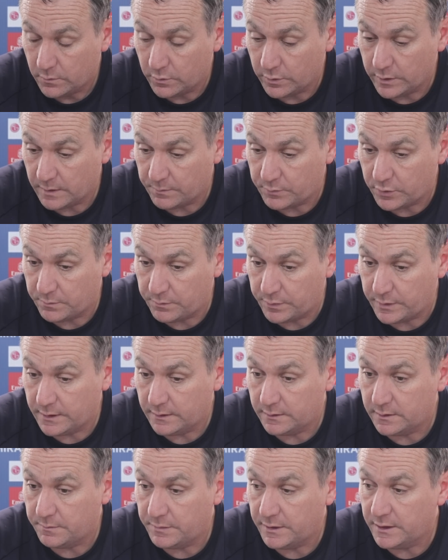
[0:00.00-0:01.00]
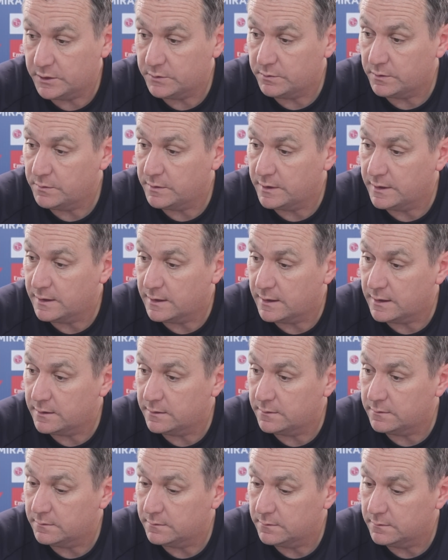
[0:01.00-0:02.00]
We'll get prepared the best way we can
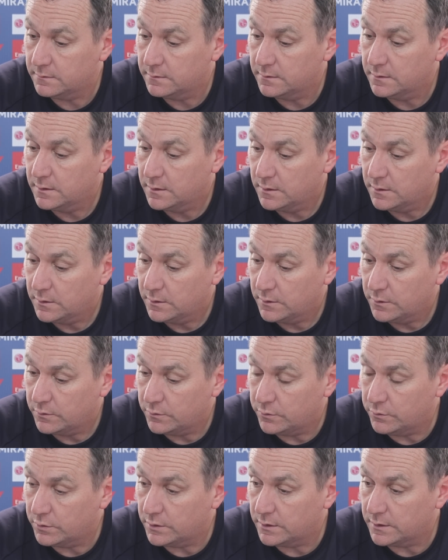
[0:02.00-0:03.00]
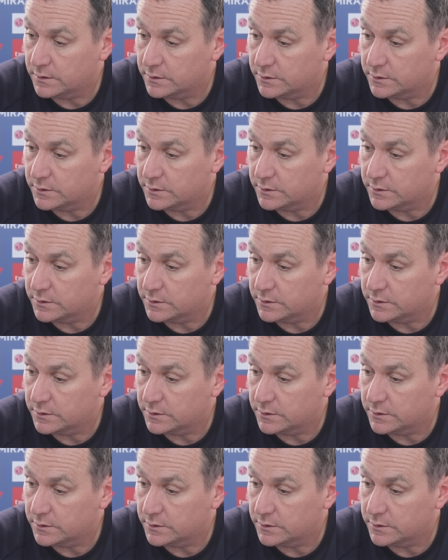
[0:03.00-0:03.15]
and know that